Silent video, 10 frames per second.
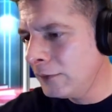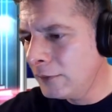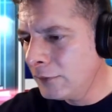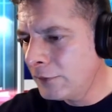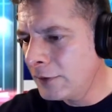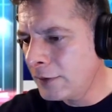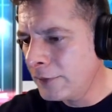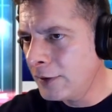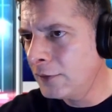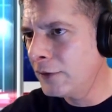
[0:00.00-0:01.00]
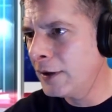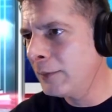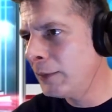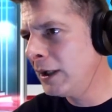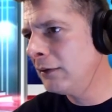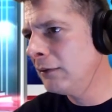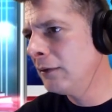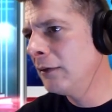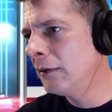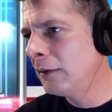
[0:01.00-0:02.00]
Sarah thinks that I might
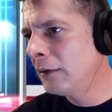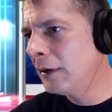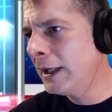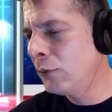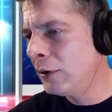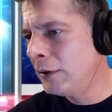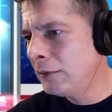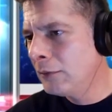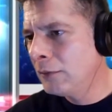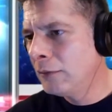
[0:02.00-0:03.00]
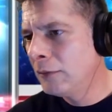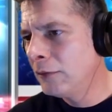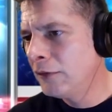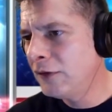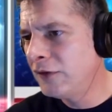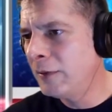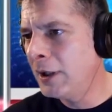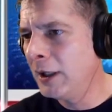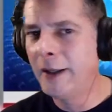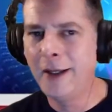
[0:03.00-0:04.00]
like one, she'll send me the
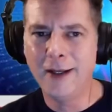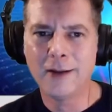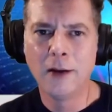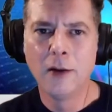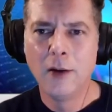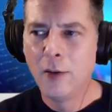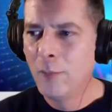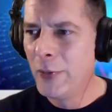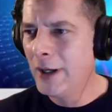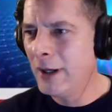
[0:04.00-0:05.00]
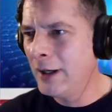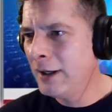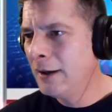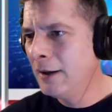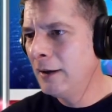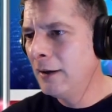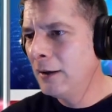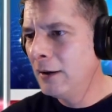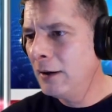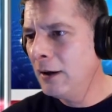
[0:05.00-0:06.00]
link. But
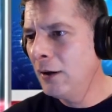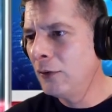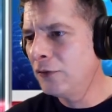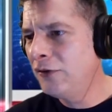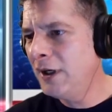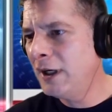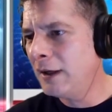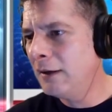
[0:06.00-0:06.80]
shit.